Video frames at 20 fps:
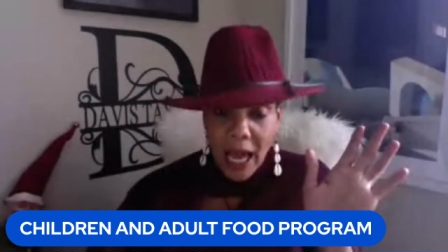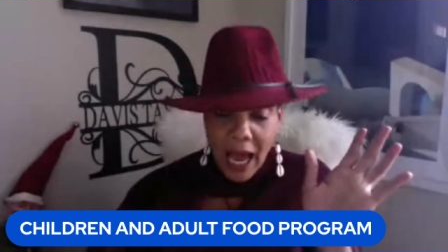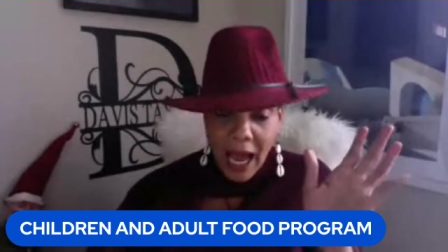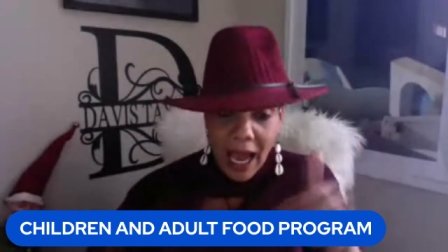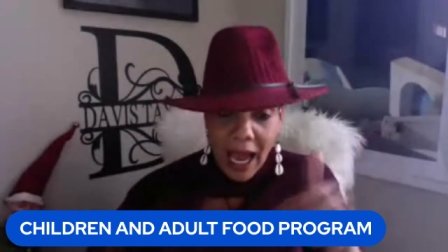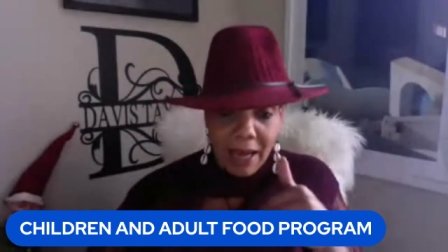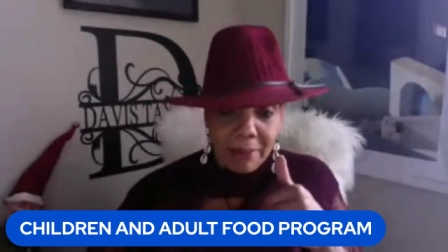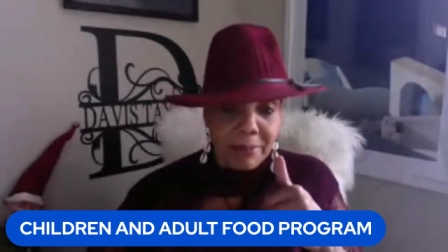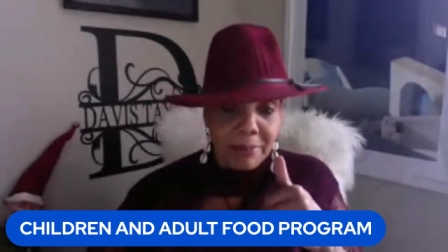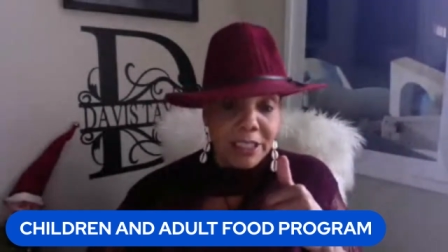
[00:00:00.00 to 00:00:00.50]

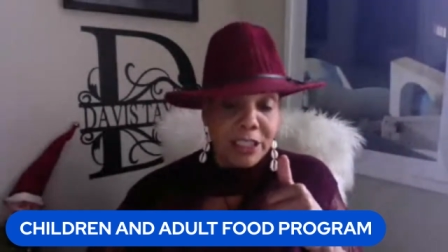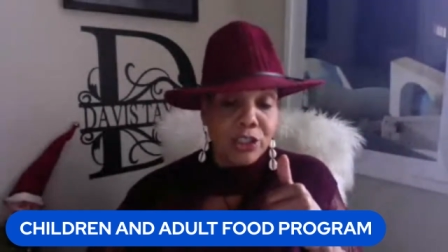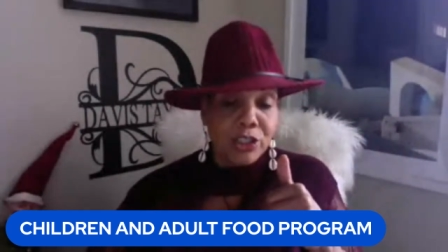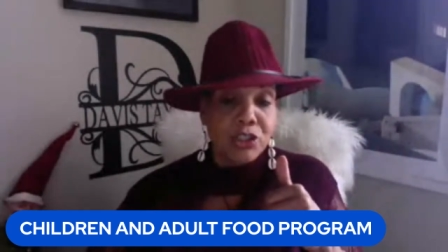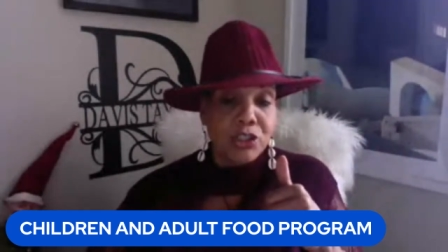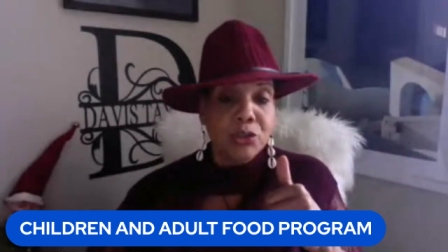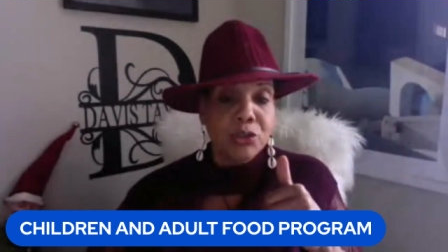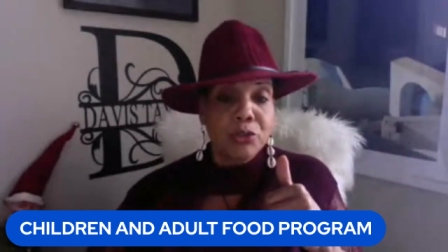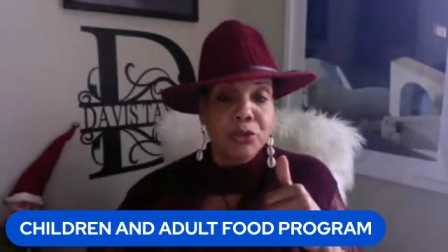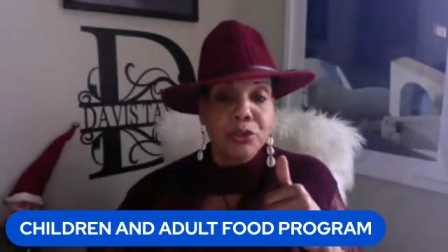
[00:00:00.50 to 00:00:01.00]
how many
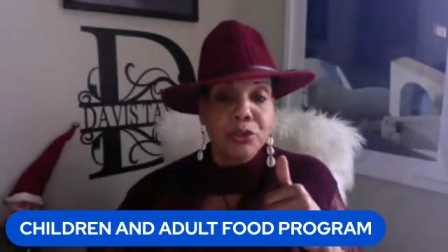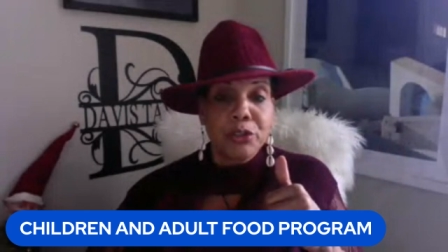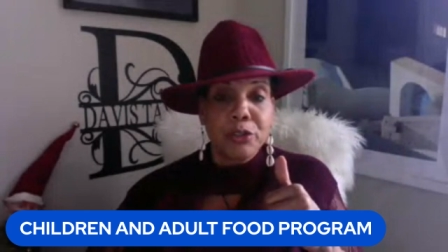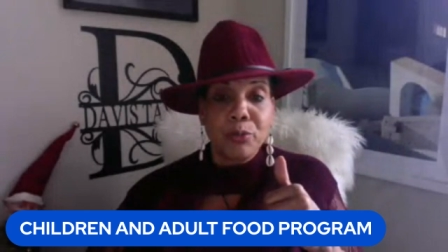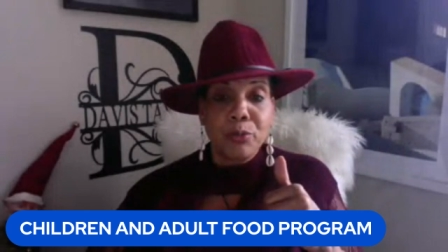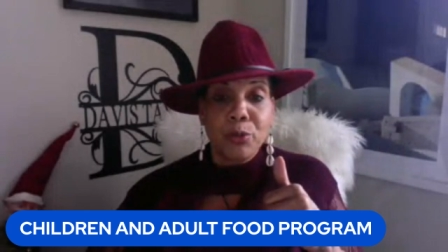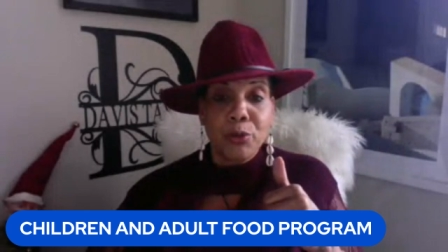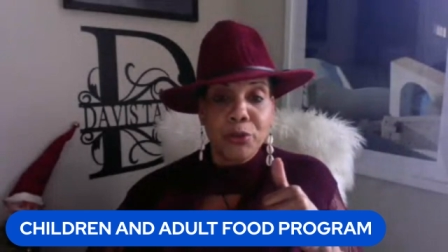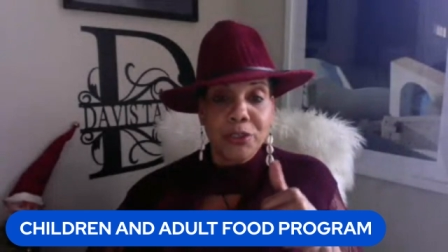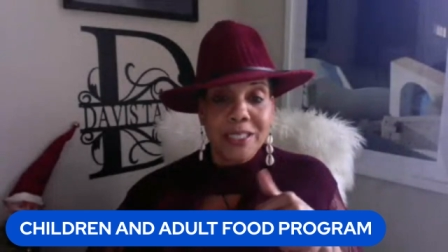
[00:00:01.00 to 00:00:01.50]
children
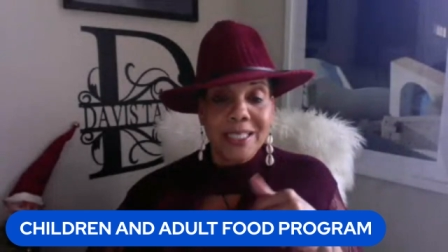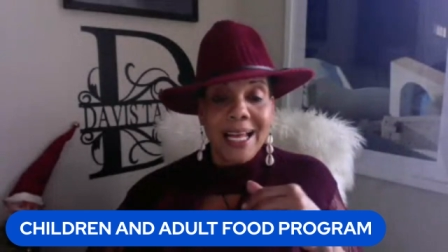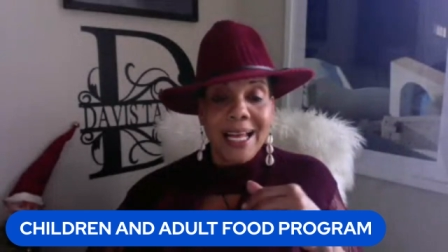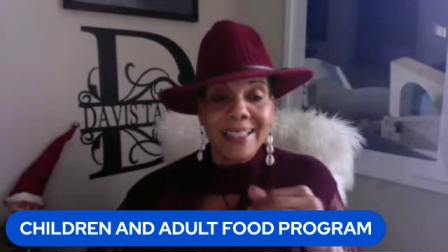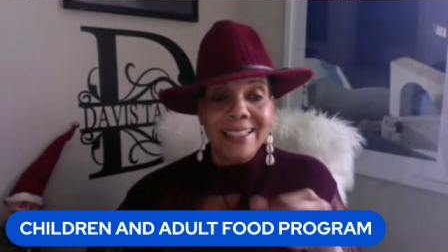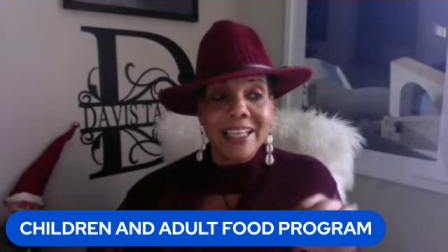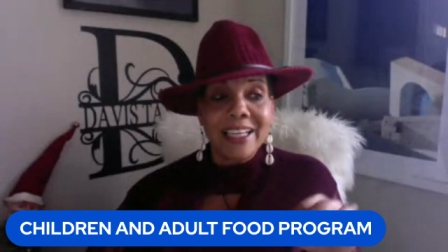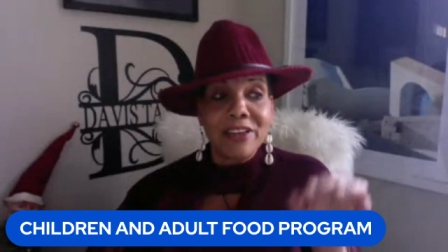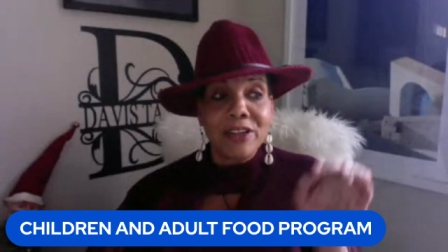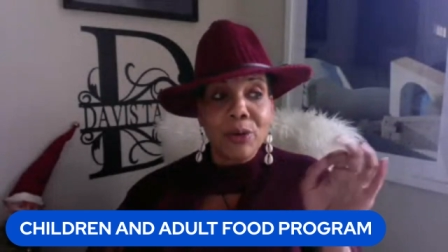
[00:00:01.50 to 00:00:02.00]
was not there.